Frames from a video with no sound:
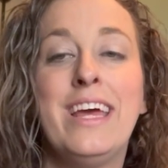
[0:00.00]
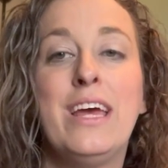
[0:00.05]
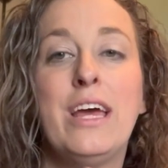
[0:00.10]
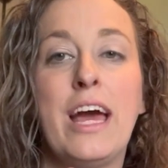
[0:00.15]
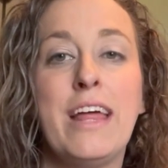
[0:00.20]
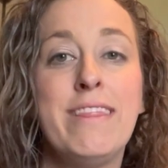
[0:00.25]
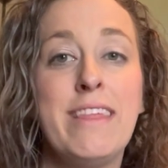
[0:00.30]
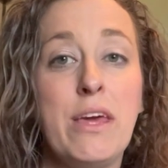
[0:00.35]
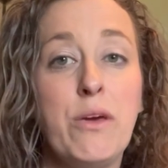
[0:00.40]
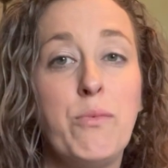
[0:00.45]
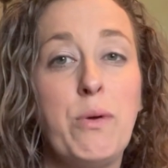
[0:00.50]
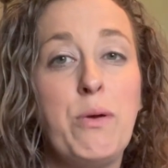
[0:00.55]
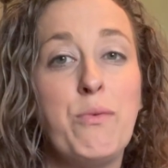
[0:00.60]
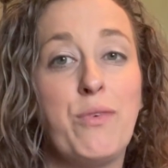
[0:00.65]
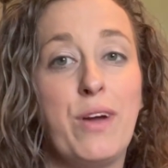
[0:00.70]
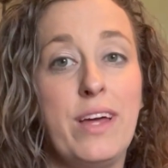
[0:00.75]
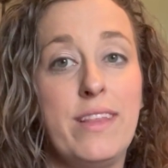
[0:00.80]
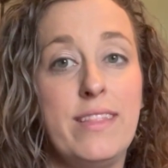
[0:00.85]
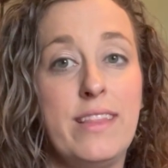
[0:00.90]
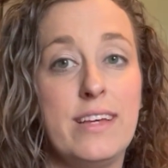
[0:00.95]
I think we
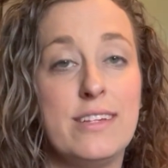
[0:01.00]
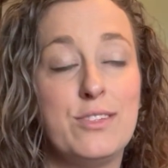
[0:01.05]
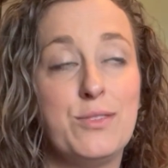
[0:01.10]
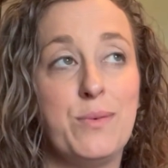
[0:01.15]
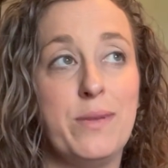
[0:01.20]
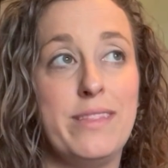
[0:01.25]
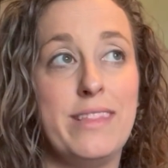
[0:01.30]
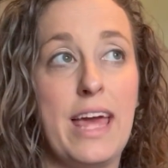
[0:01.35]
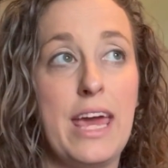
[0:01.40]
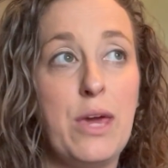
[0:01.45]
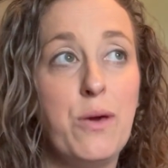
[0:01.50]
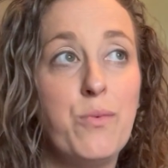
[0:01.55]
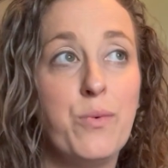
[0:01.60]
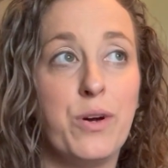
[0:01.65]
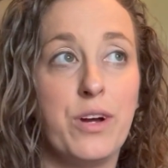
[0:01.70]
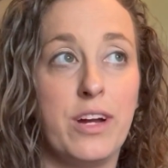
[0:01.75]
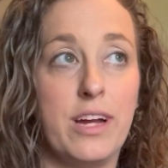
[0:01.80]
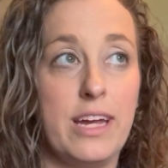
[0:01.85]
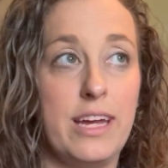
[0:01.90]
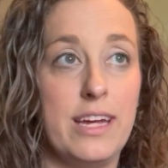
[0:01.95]
read this when they
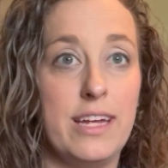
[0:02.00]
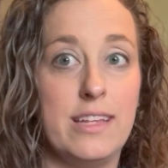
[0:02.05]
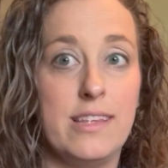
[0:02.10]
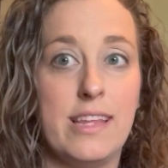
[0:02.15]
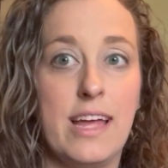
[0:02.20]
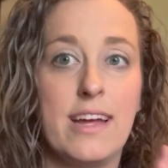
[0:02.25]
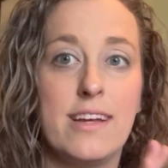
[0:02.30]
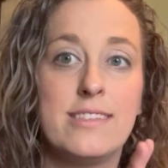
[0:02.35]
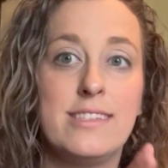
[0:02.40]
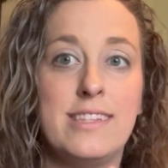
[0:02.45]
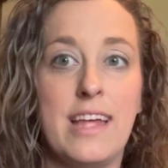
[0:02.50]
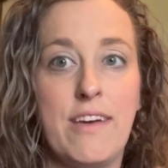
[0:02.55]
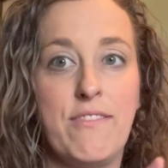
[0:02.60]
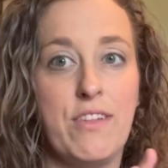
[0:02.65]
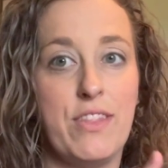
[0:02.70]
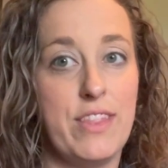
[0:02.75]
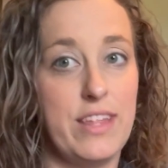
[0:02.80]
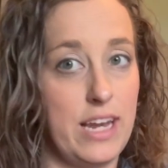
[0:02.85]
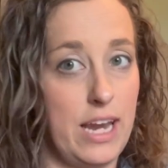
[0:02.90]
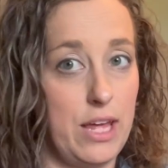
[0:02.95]
were in like
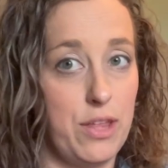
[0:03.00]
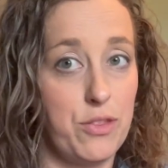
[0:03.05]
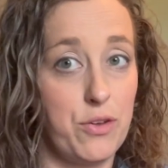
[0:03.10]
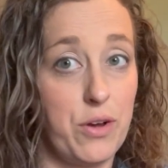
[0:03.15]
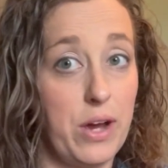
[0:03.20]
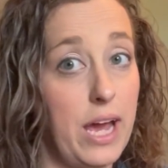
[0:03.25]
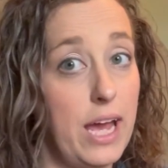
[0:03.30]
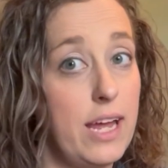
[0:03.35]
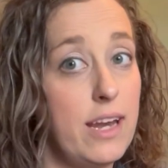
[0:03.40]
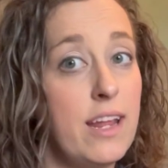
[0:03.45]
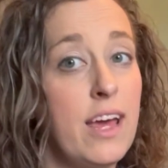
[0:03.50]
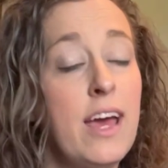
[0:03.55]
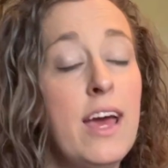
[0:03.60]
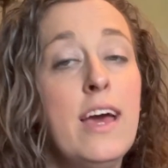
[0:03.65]
7th and 8th grade.